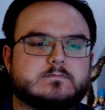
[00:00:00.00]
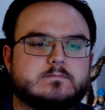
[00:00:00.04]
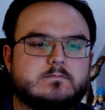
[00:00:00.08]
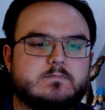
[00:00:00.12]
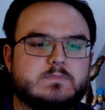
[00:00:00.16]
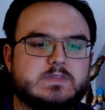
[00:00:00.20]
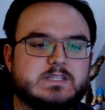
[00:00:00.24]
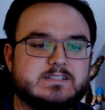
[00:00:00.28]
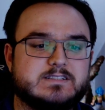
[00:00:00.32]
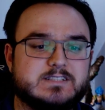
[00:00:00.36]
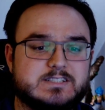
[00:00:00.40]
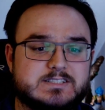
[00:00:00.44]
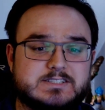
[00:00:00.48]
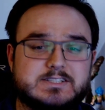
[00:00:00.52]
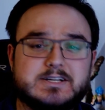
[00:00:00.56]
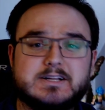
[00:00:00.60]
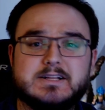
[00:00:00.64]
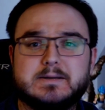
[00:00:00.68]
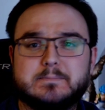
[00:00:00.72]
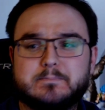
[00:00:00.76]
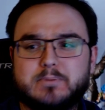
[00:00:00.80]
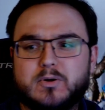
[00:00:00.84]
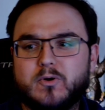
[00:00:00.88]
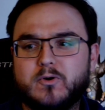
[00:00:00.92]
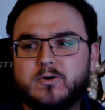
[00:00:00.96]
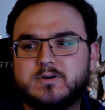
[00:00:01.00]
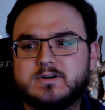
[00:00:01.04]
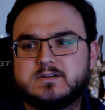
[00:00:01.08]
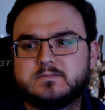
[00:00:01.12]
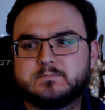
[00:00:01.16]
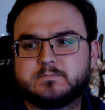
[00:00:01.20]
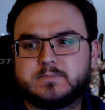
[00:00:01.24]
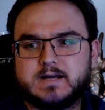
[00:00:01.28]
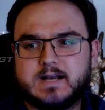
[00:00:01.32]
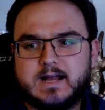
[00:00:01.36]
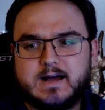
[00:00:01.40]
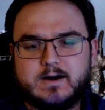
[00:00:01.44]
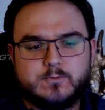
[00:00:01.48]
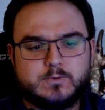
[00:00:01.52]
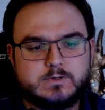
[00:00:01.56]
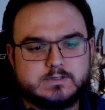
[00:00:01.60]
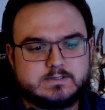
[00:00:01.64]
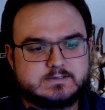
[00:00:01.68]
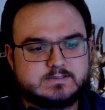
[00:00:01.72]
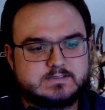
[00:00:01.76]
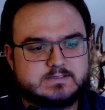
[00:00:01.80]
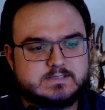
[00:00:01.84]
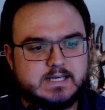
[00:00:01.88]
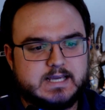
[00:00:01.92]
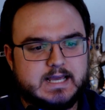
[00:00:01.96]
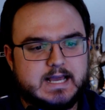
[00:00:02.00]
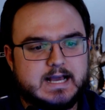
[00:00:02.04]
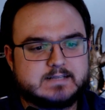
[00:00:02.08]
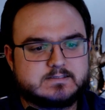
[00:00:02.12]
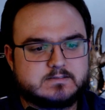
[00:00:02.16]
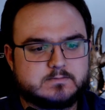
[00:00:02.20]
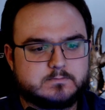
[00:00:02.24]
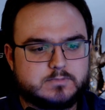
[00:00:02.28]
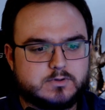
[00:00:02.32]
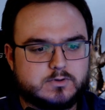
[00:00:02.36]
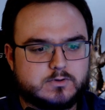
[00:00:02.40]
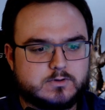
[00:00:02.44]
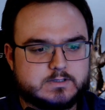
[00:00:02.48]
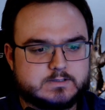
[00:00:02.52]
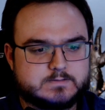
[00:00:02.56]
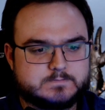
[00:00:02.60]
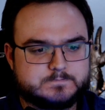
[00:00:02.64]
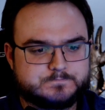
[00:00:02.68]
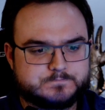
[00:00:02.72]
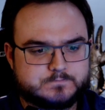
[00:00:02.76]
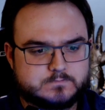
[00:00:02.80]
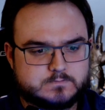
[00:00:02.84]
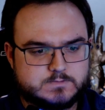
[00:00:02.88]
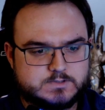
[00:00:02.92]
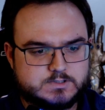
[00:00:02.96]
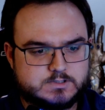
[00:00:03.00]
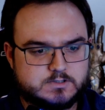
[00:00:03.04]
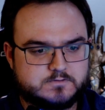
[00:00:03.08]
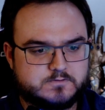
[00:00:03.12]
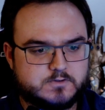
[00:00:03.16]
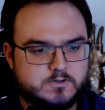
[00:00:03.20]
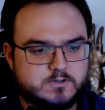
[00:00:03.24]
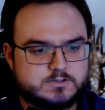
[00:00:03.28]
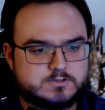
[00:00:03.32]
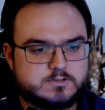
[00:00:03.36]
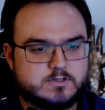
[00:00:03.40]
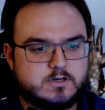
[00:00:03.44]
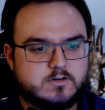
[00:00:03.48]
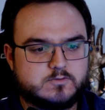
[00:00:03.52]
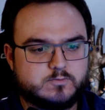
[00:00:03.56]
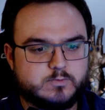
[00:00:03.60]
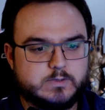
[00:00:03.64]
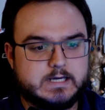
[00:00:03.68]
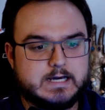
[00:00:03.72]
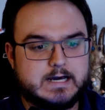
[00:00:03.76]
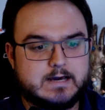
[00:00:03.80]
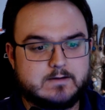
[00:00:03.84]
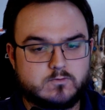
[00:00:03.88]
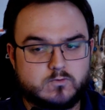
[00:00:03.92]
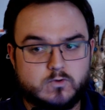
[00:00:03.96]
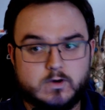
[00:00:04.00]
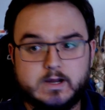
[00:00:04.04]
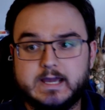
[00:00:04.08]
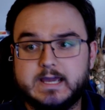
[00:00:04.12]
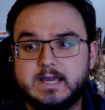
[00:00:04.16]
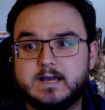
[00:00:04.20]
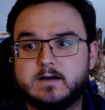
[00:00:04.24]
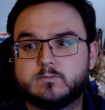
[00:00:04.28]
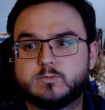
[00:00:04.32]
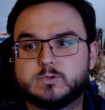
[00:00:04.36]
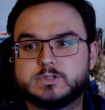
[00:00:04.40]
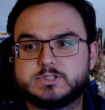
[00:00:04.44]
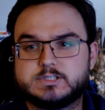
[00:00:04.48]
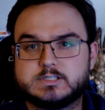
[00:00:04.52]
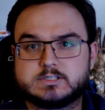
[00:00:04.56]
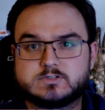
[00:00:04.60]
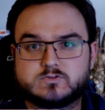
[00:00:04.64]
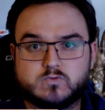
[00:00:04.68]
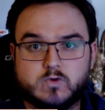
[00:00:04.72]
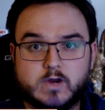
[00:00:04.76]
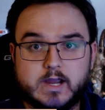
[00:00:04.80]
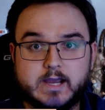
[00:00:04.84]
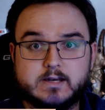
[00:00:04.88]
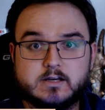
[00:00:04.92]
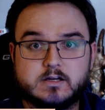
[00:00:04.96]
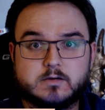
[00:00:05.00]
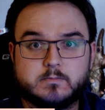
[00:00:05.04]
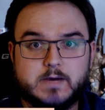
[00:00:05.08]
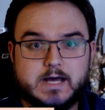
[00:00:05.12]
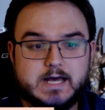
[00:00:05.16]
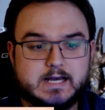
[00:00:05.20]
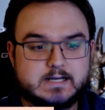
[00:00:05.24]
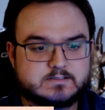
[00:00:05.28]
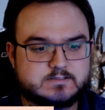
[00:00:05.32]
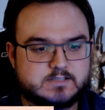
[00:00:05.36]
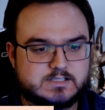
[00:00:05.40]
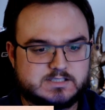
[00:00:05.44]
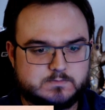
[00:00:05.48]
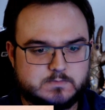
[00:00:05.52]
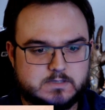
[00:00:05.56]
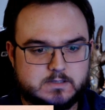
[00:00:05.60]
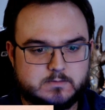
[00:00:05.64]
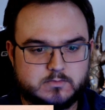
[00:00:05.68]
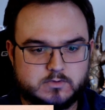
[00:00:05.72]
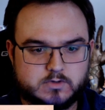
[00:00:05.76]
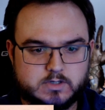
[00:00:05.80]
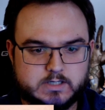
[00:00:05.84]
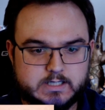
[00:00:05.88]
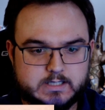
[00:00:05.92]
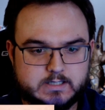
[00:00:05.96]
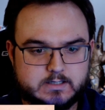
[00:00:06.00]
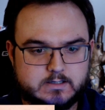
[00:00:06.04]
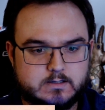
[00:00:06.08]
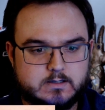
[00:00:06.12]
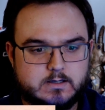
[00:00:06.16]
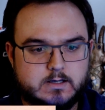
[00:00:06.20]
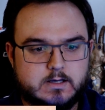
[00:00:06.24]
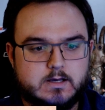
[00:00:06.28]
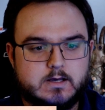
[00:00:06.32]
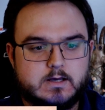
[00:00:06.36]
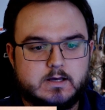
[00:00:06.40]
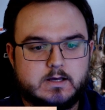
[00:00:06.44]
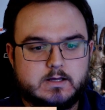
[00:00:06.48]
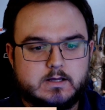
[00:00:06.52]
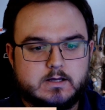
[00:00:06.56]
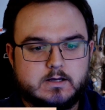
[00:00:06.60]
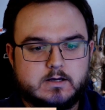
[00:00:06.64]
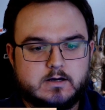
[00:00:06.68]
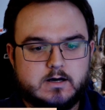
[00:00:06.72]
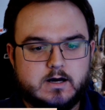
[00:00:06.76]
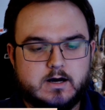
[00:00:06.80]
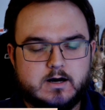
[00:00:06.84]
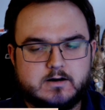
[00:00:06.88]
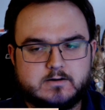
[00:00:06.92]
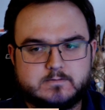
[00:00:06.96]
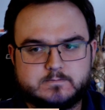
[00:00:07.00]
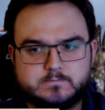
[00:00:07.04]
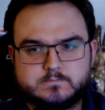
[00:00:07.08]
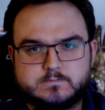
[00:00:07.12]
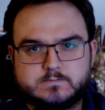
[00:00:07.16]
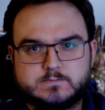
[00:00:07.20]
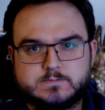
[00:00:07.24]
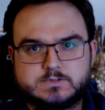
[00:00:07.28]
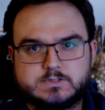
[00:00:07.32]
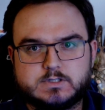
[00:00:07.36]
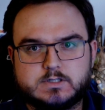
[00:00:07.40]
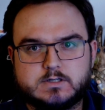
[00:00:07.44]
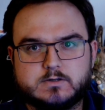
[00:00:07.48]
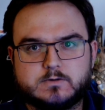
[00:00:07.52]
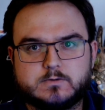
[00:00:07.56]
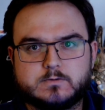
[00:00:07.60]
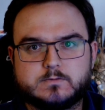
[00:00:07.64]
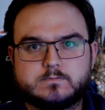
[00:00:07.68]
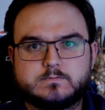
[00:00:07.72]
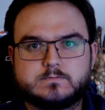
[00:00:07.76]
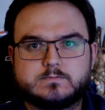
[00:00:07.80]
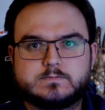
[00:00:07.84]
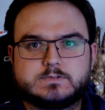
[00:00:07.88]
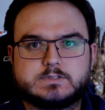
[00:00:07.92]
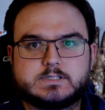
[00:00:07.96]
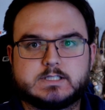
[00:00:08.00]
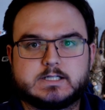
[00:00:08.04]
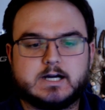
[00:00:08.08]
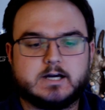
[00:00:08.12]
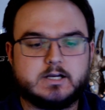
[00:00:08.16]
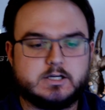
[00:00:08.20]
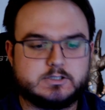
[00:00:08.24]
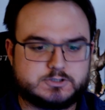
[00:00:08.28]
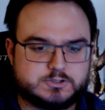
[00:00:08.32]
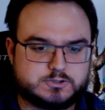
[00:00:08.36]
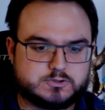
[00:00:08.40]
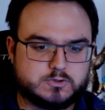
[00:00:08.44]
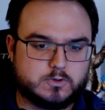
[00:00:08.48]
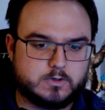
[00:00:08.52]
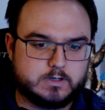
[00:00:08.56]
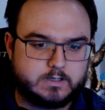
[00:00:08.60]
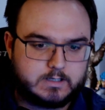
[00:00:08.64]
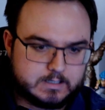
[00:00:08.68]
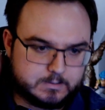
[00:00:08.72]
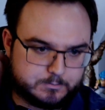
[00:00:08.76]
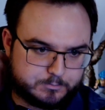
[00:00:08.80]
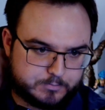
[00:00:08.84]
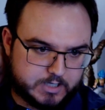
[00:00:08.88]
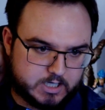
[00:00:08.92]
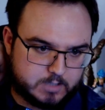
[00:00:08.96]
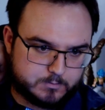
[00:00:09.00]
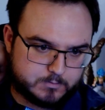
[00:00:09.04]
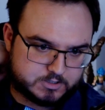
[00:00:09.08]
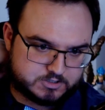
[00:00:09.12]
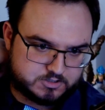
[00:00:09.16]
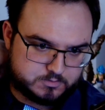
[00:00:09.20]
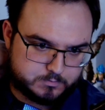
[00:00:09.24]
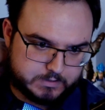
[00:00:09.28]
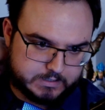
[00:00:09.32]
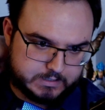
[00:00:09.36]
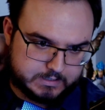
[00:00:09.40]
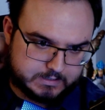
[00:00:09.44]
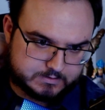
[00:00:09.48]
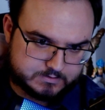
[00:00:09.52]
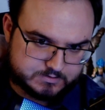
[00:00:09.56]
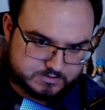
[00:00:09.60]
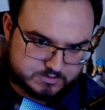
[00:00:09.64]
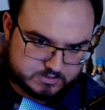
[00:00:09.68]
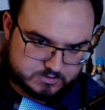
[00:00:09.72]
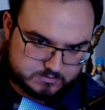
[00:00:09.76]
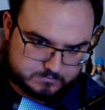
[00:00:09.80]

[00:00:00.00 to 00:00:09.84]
still important, but I wouldn't say as important. So first off, we got RAM, which is random access memory. So to cut it short, it pretty much means